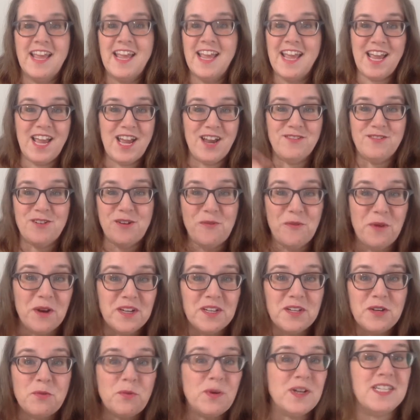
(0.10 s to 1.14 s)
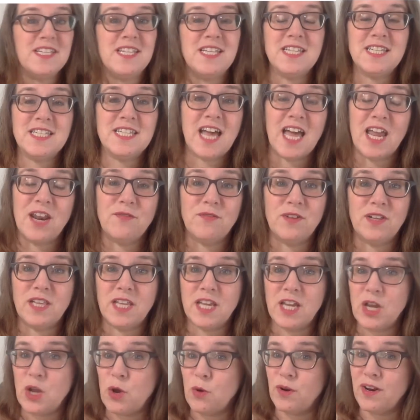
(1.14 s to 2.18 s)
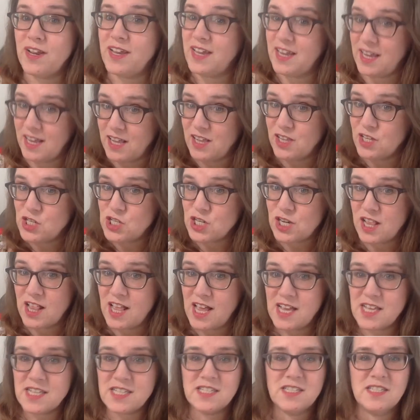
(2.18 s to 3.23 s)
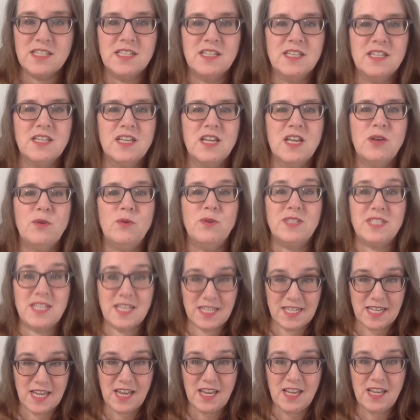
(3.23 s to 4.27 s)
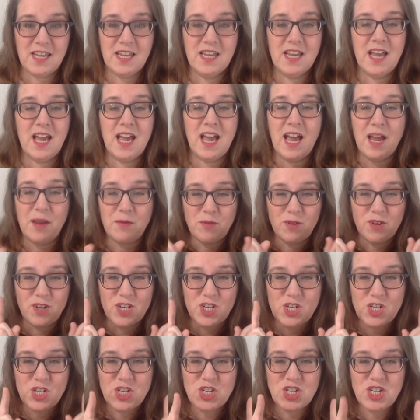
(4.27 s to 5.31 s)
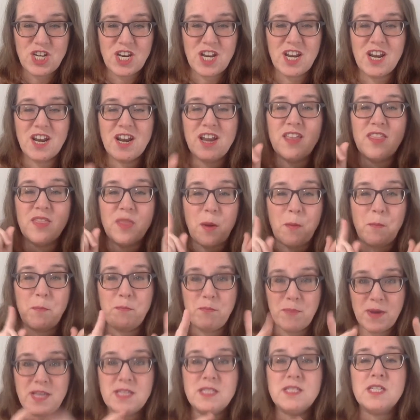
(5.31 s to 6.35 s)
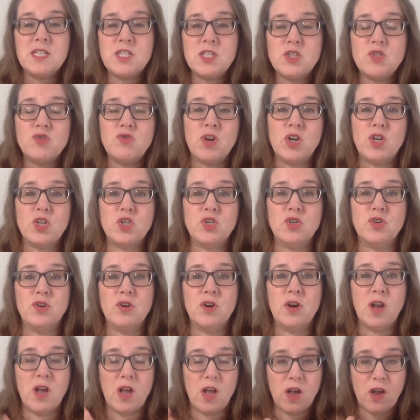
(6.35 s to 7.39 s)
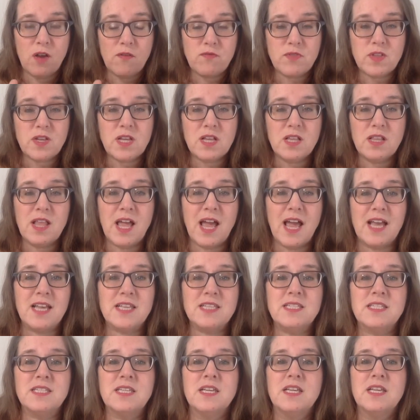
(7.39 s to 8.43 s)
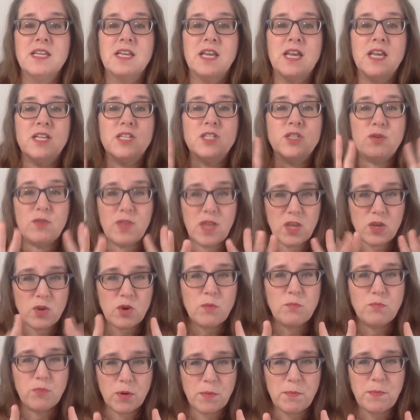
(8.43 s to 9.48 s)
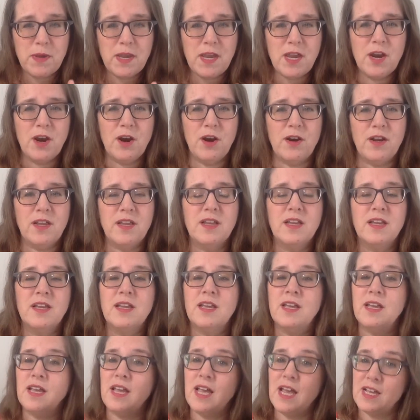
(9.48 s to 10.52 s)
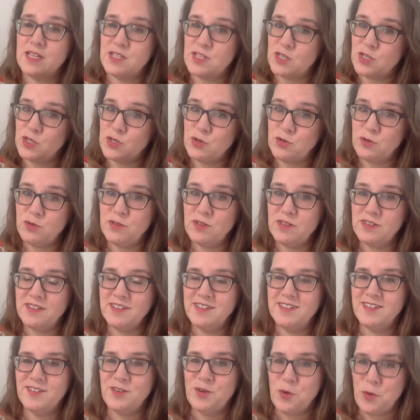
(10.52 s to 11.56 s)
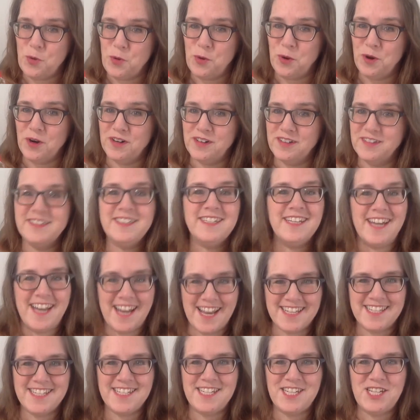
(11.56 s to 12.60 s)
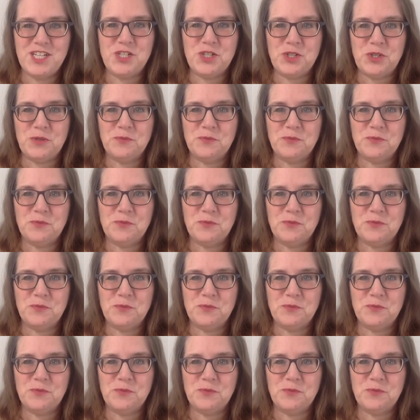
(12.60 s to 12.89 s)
Ever wondered what's inside of a Lingoda English class? Well, today I'm going to share the basic structure of the class so that you're prepared as a student or as a teacher.